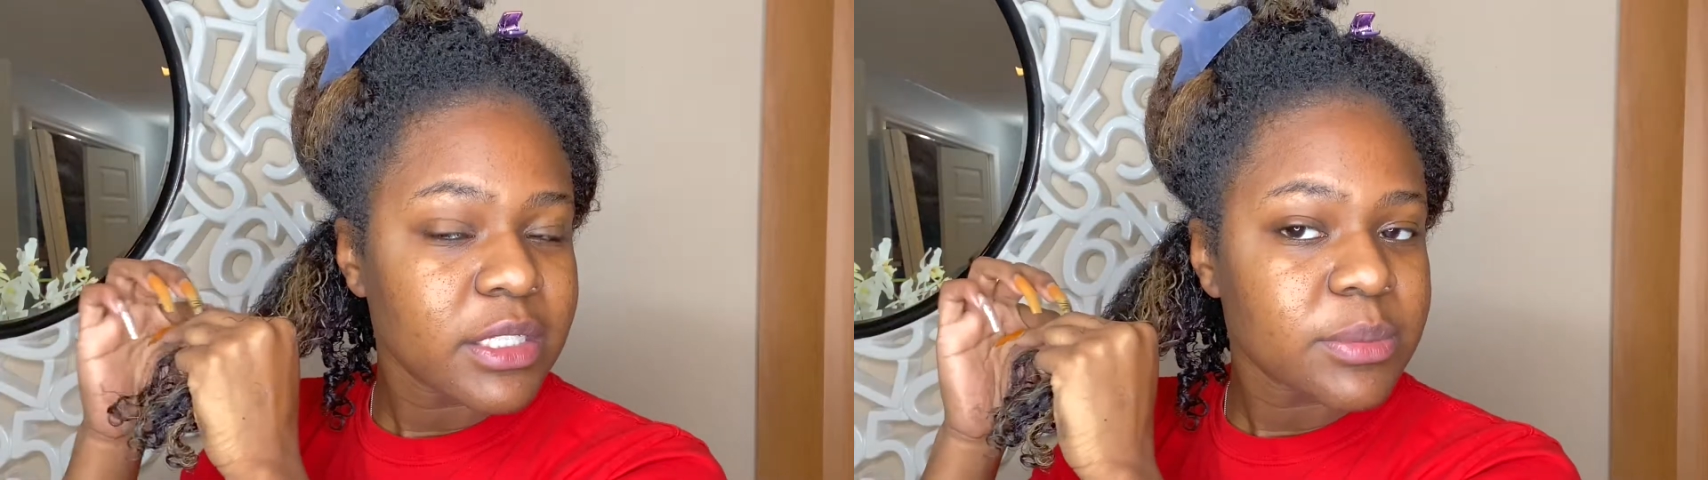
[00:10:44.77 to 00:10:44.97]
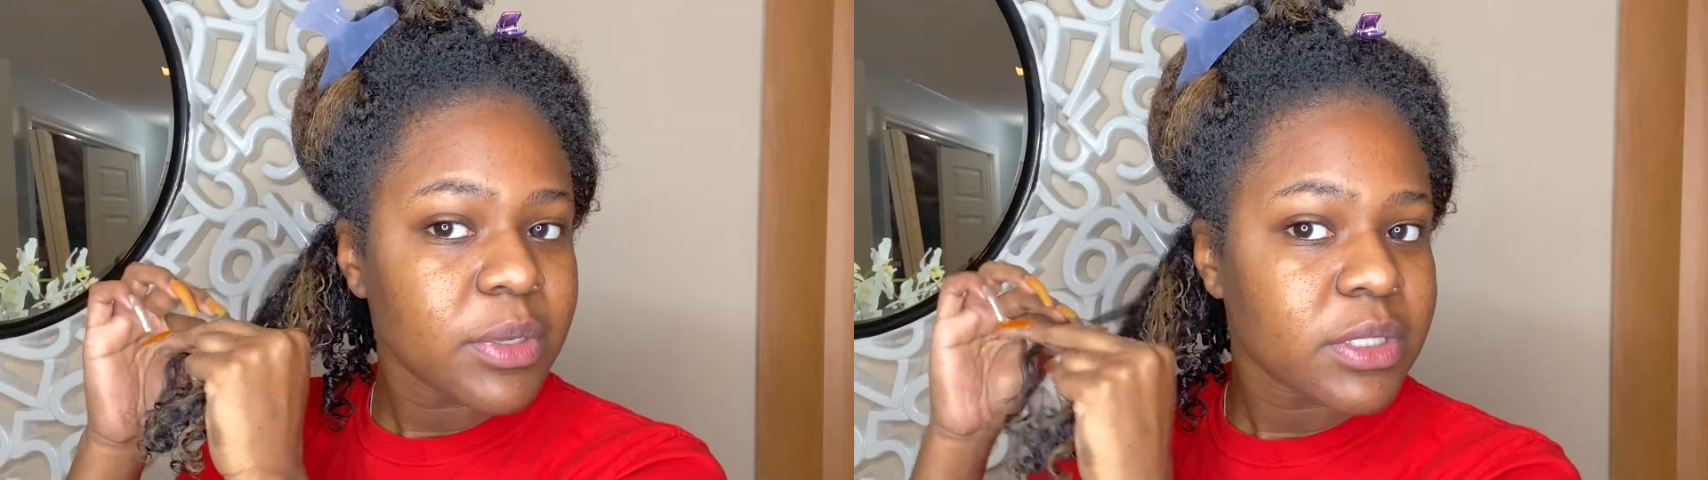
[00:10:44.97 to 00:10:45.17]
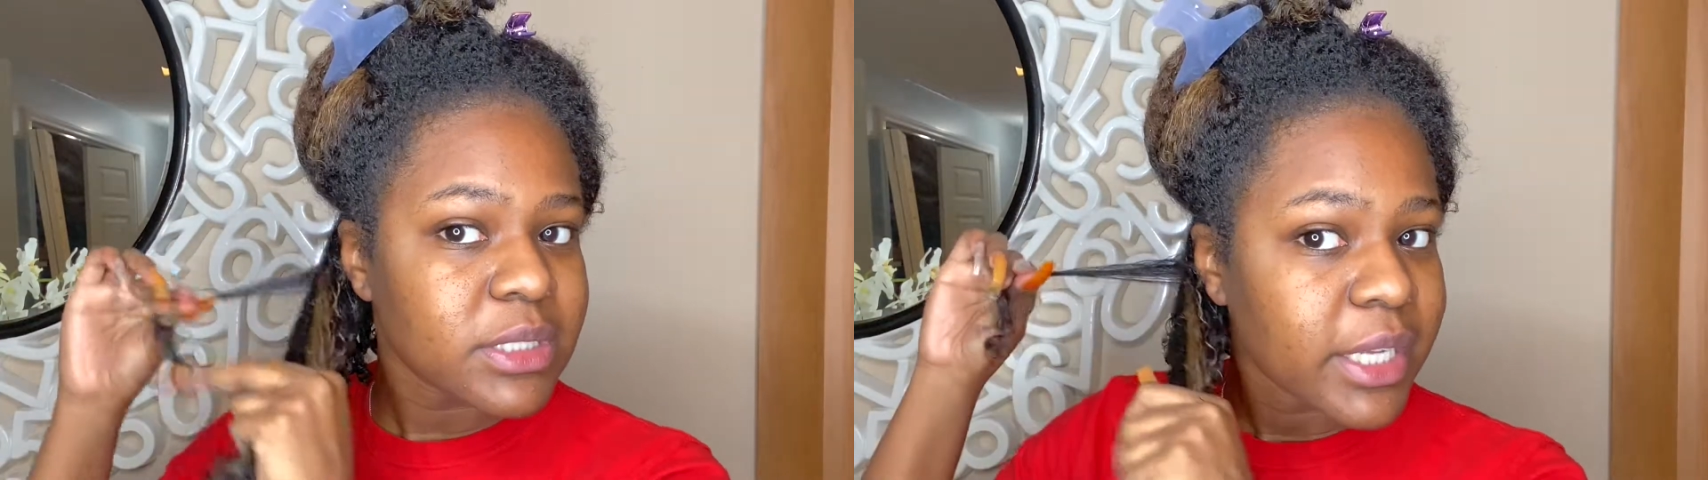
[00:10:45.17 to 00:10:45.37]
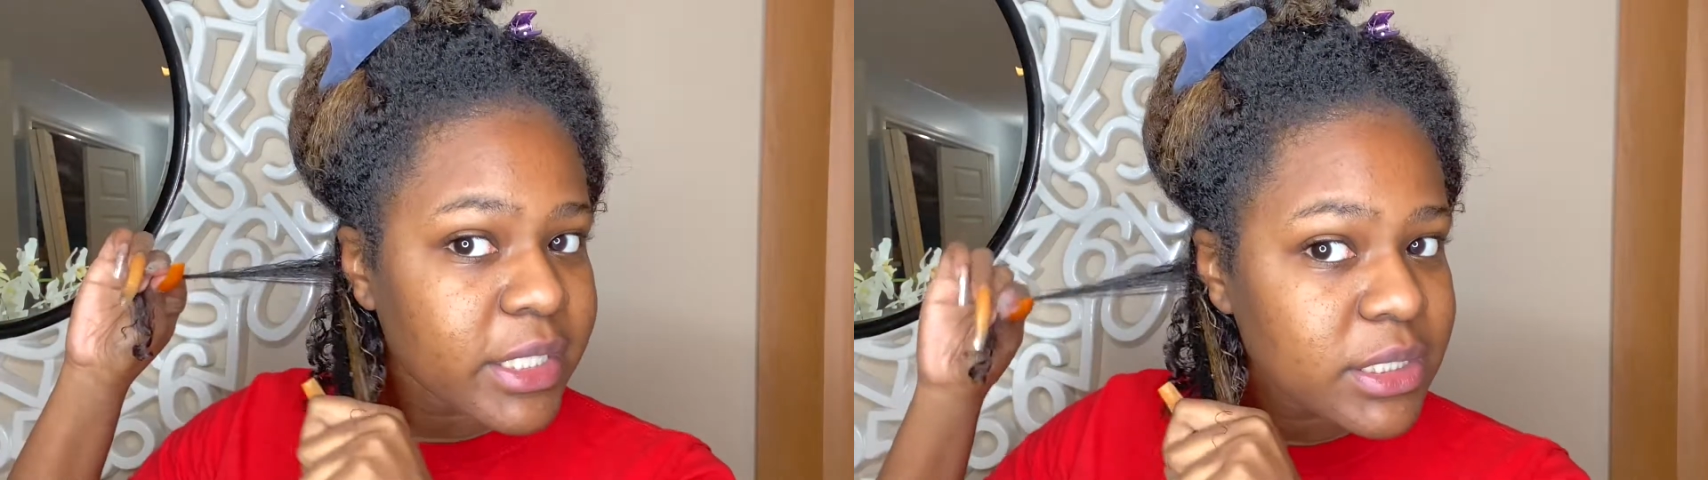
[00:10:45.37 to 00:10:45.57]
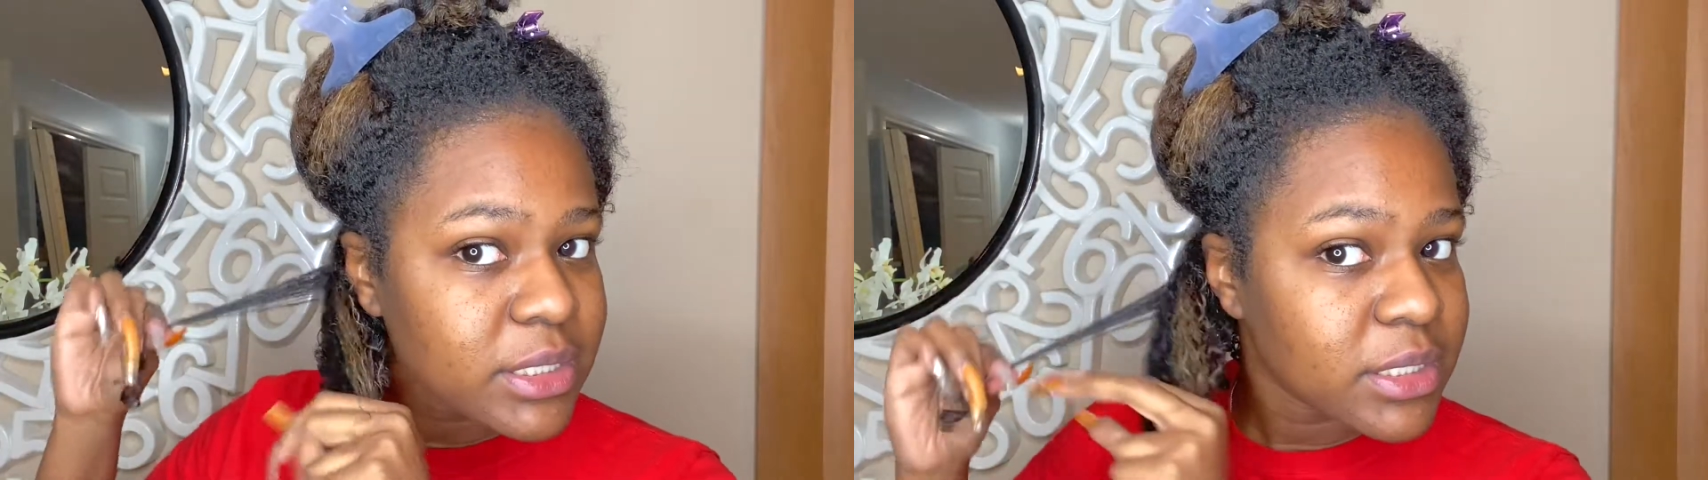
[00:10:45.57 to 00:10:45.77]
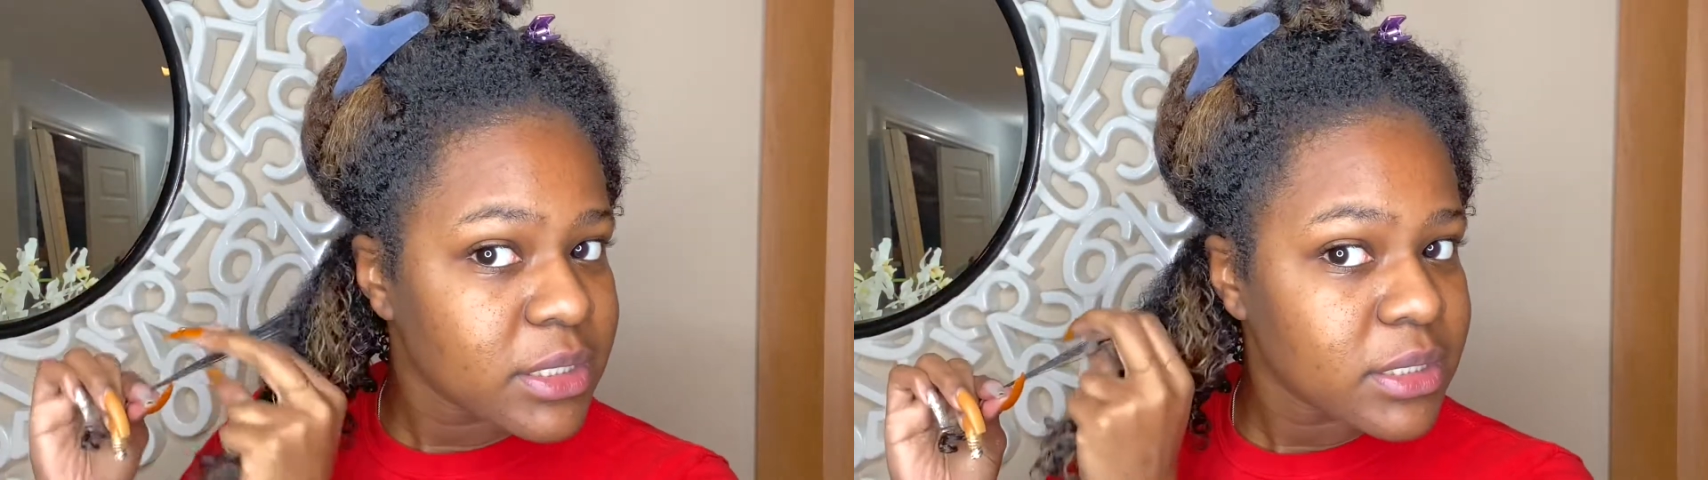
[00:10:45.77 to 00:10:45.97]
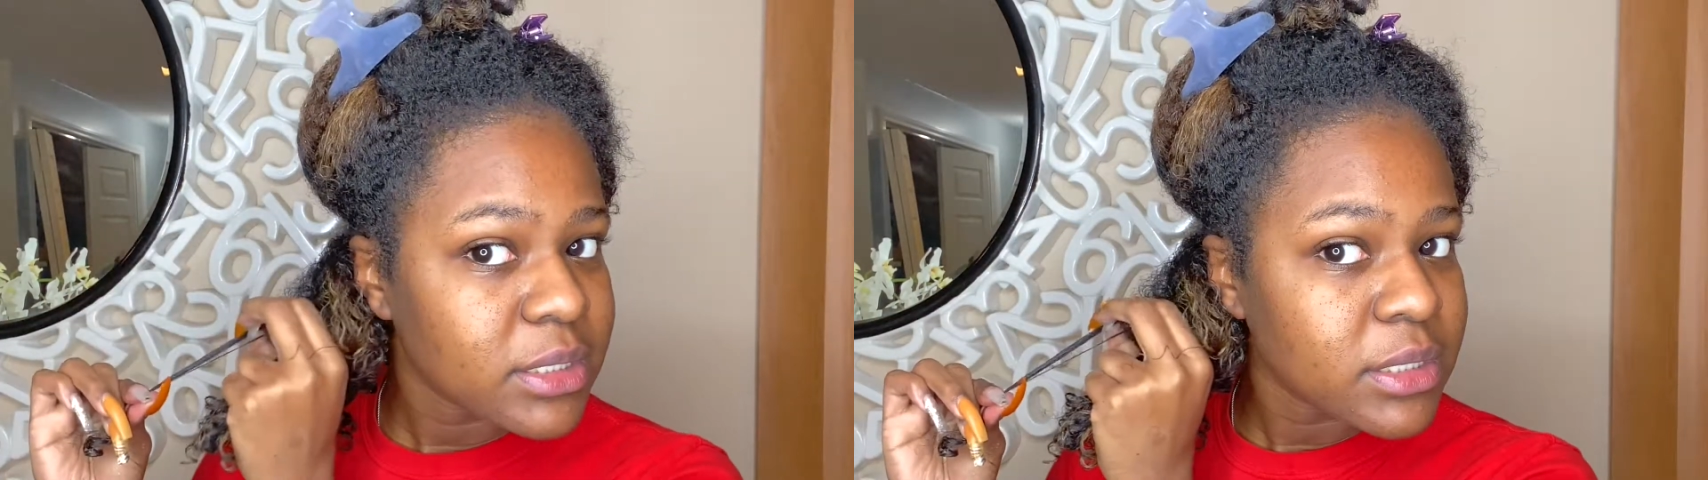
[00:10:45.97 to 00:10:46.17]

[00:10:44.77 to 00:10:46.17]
small sections.